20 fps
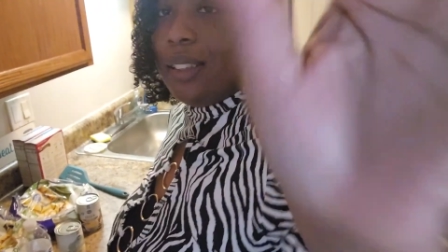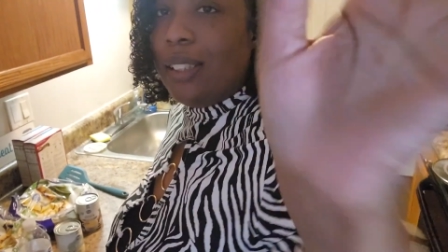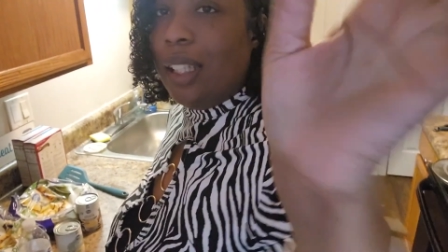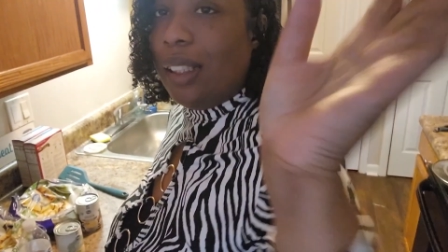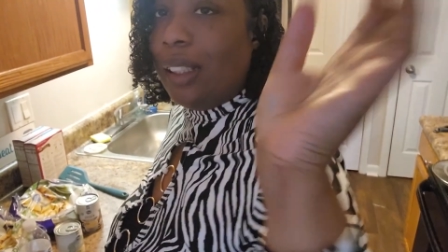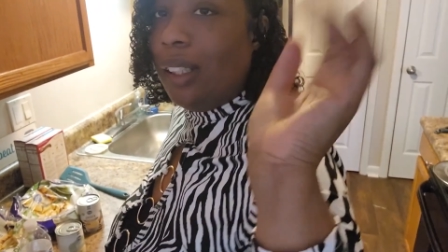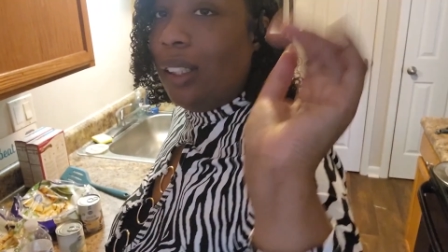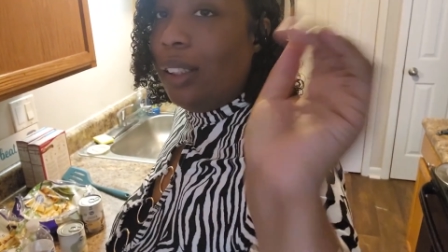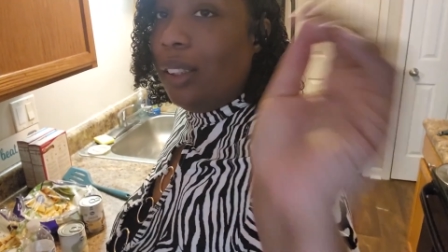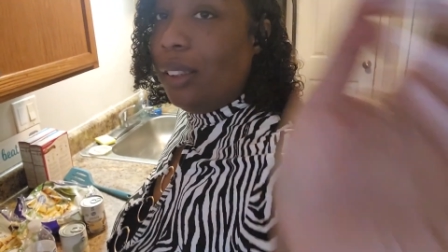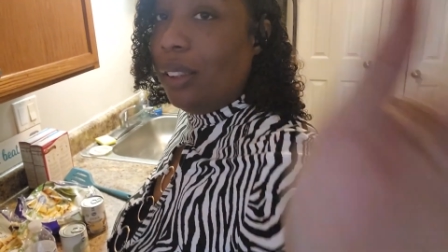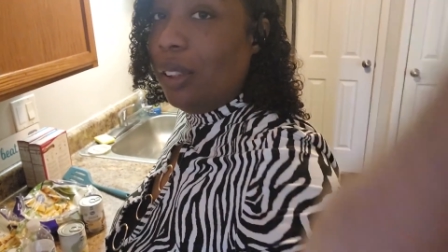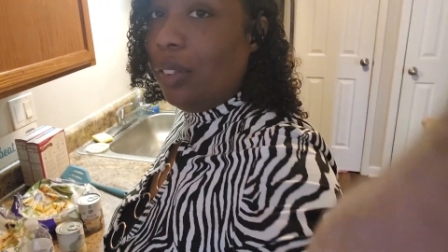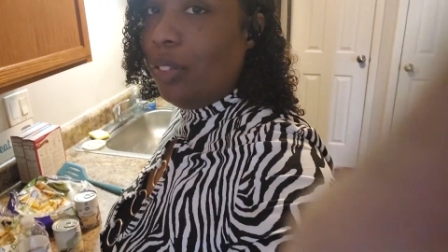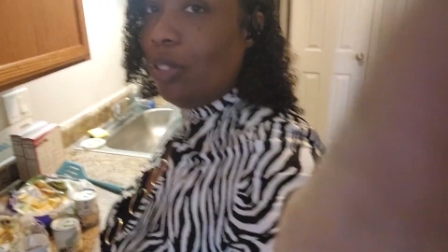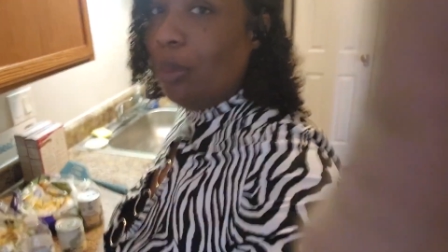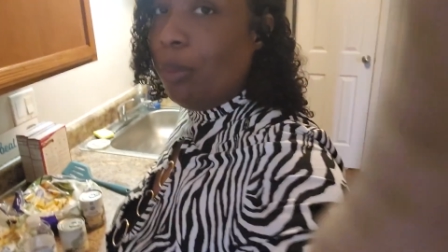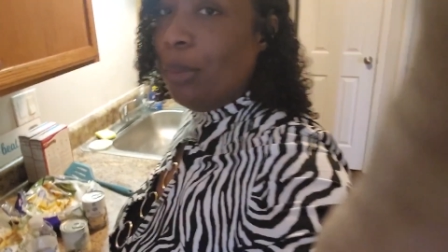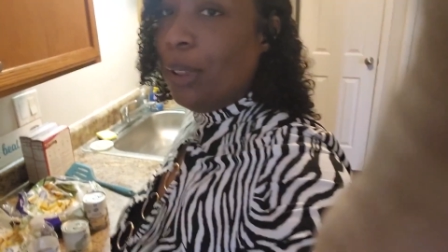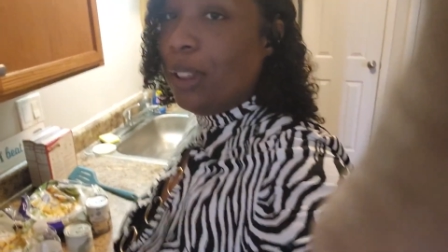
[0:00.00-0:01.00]
It's like a glare
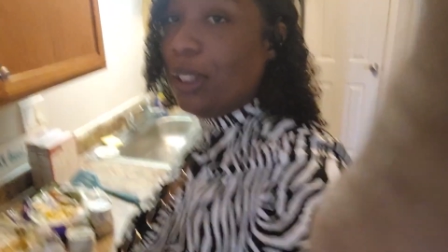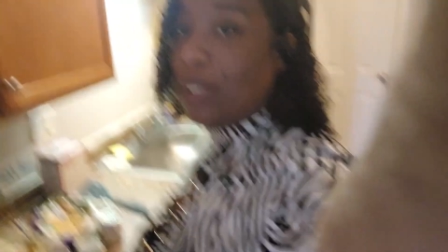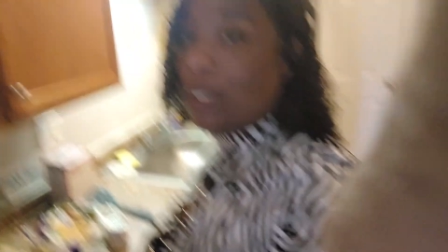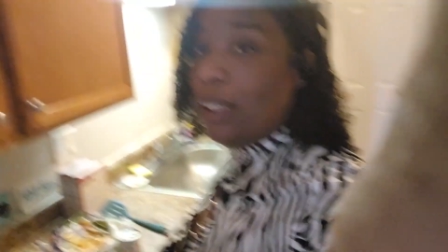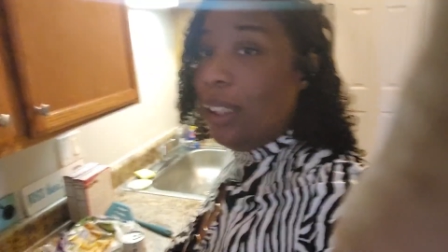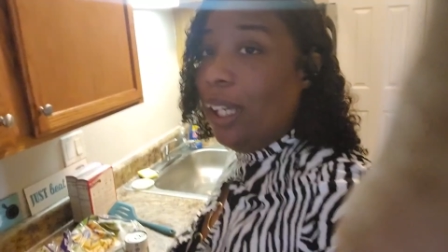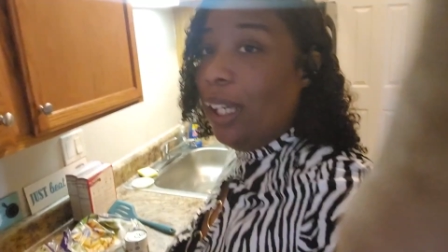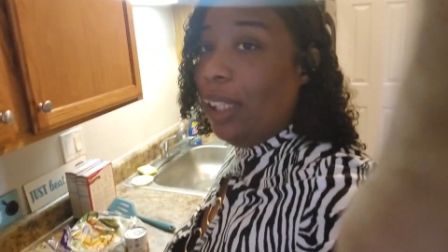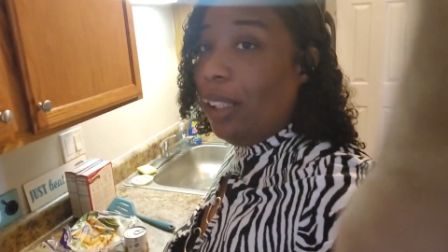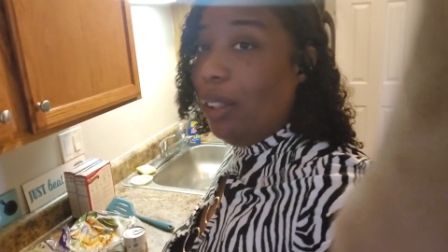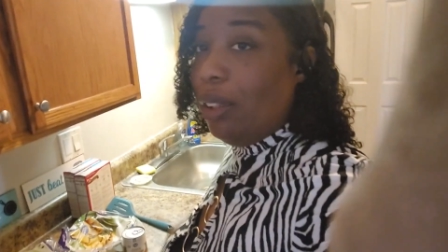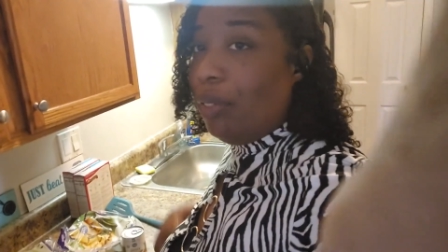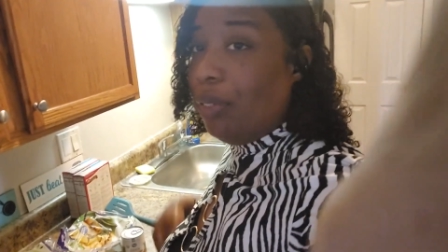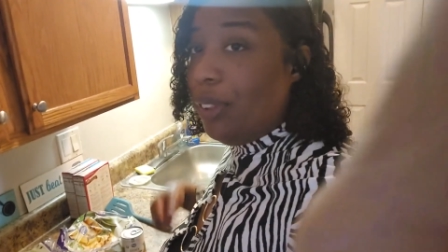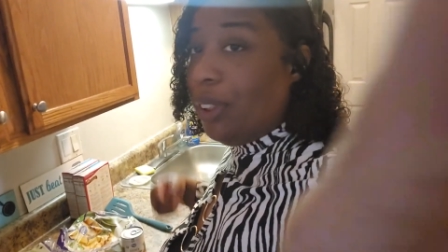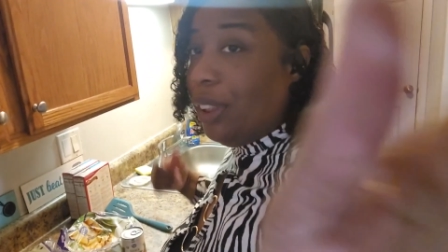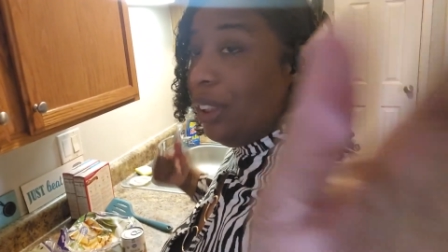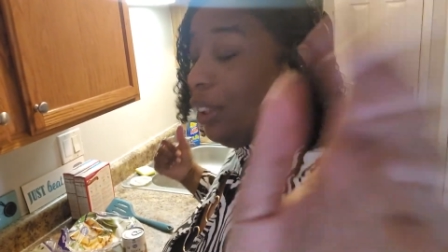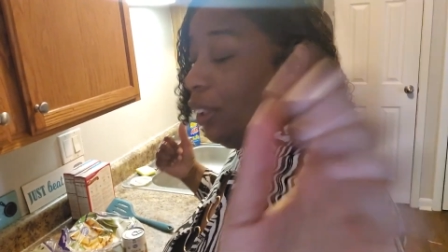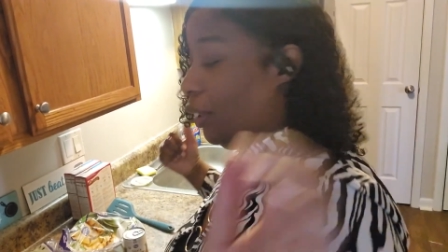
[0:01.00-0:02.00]
from this light over
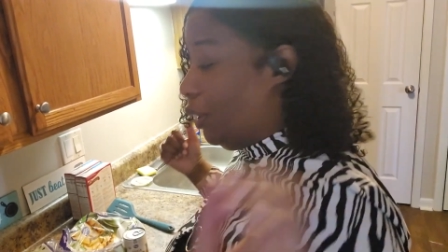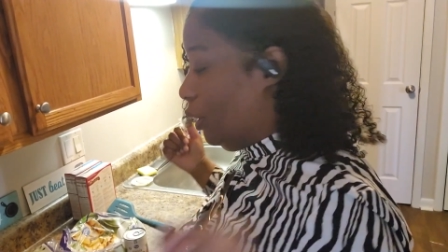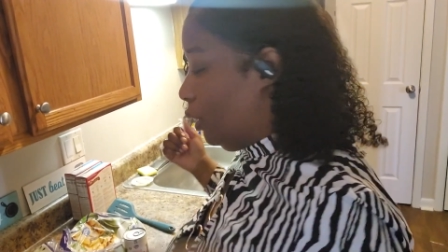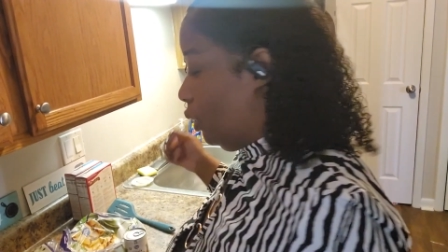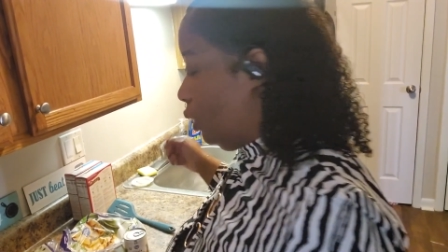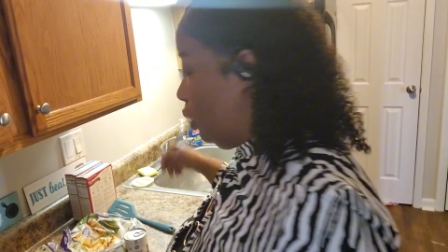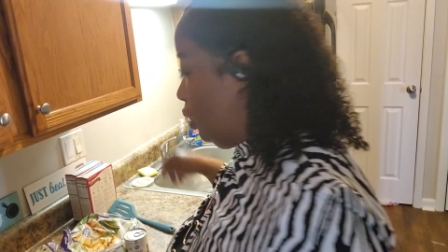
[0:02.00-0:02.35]
here.